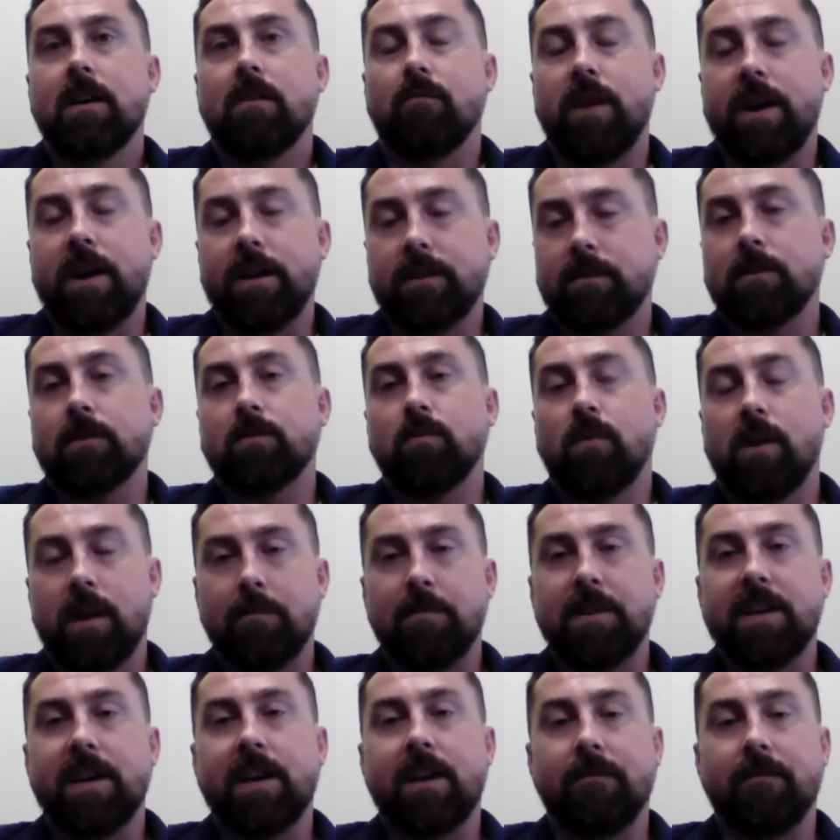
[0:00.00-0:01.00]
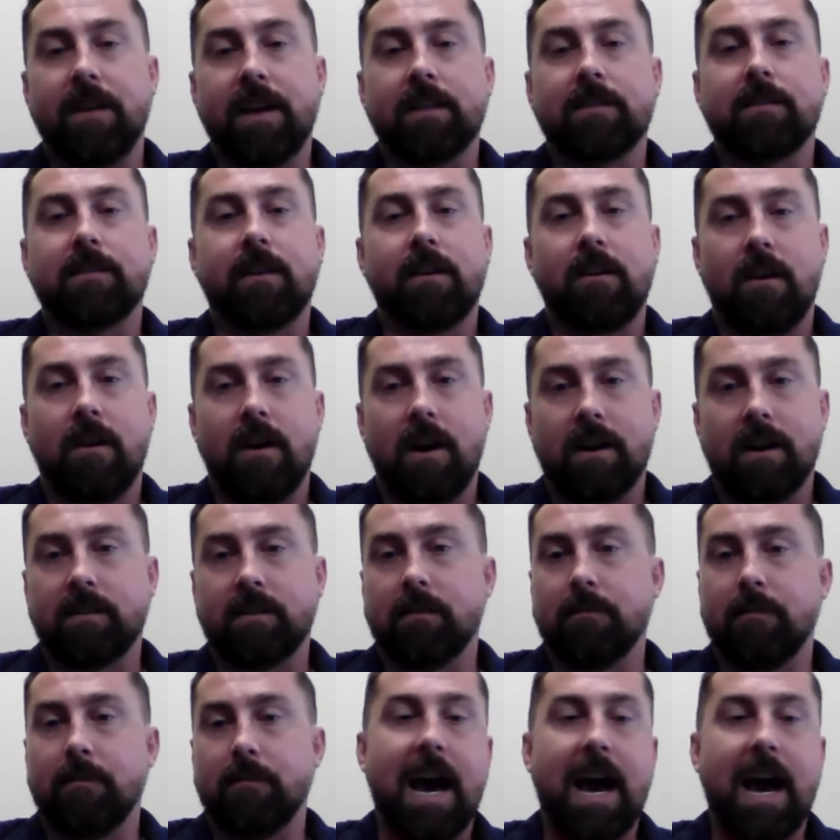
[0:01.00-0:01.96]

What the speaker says: racers want to be at events that are awesome.